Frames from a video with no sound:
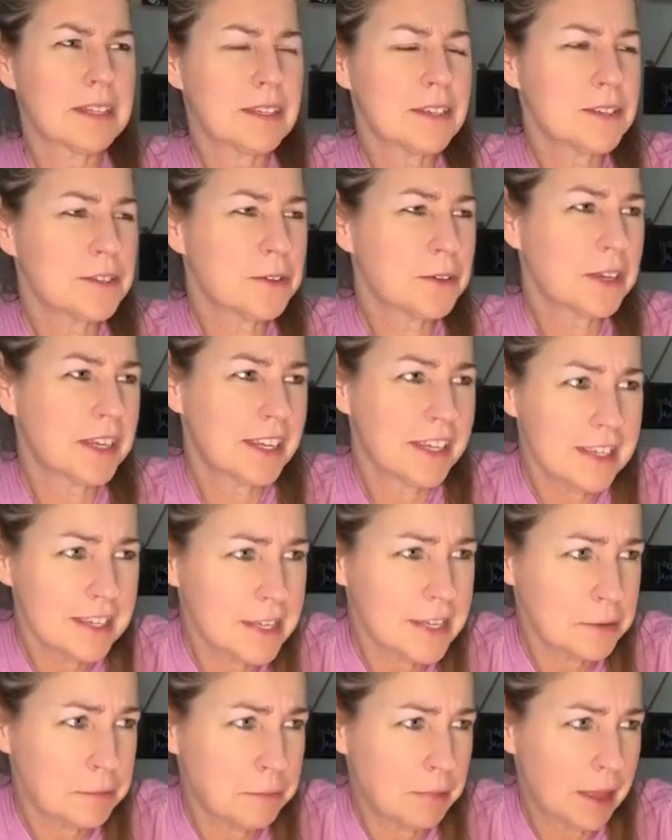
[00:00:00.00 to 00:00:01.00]
My sister
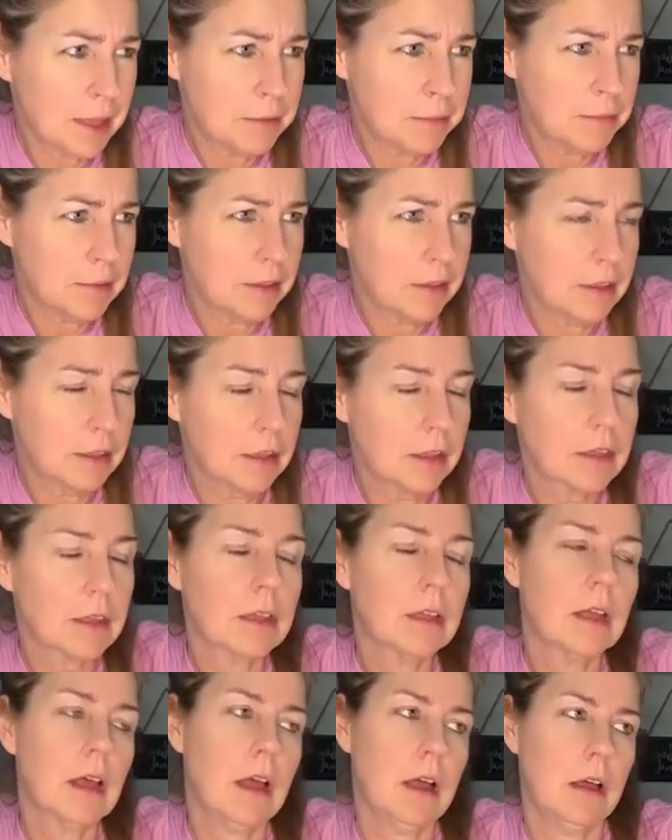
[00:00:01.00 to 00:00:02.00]
is the baby.
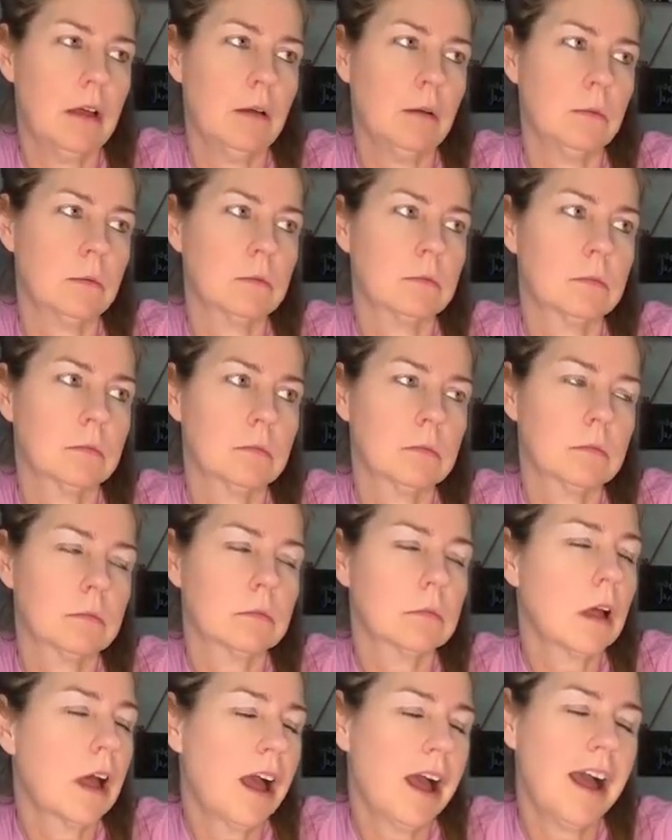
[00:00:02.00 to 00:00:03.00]
Oh,
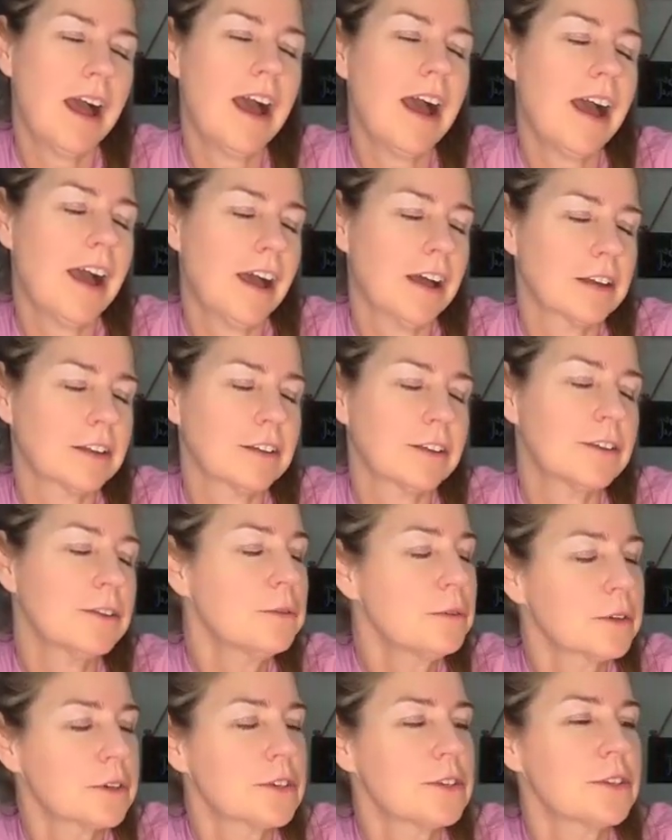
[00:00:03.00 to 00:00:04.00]
Ha ha,
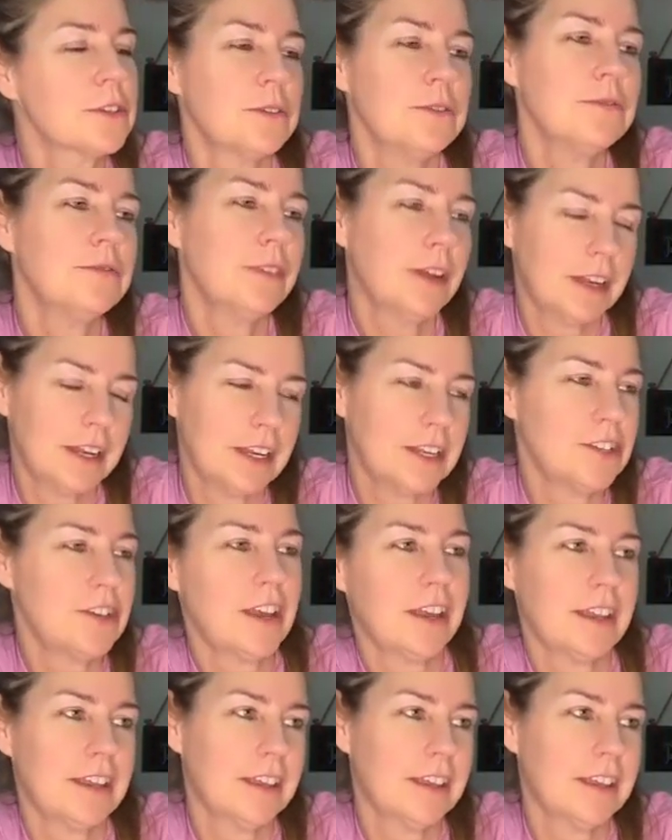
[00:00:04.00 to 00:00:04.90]
you are so funny,